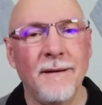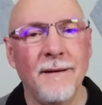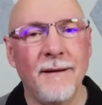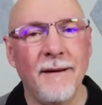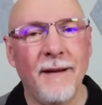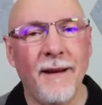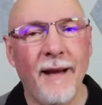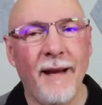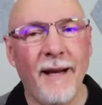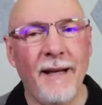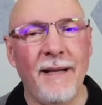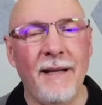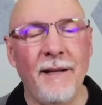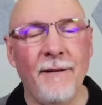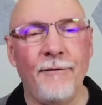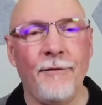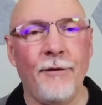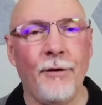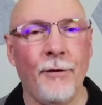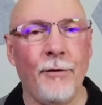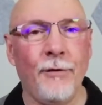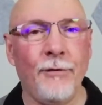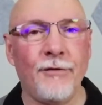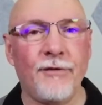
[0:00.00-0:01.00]
Any of
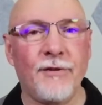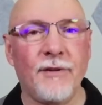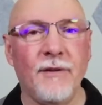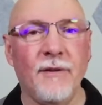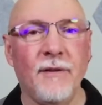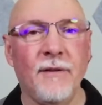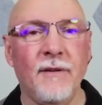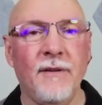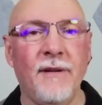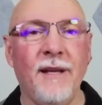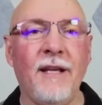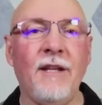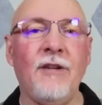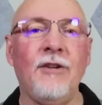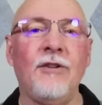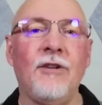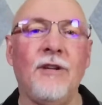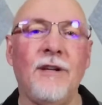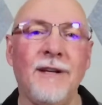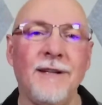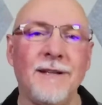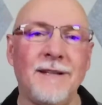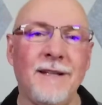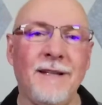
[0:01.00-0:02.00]
those, they could
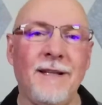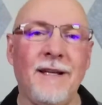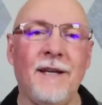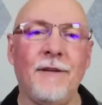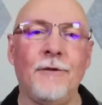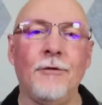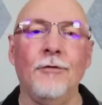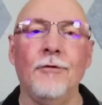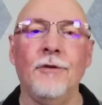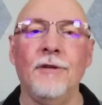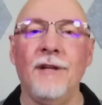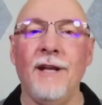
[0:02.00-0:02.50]
cut together in